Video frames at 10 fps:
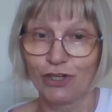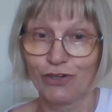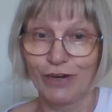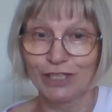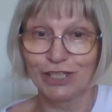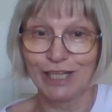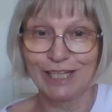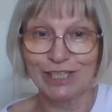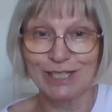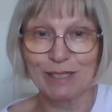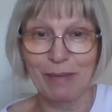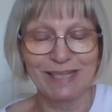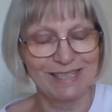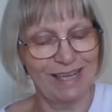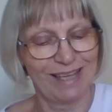Congratulations,
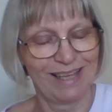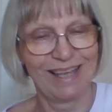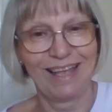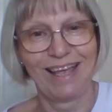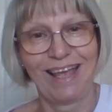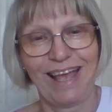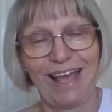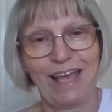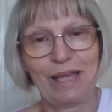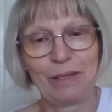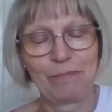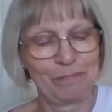Amanda. Yeah,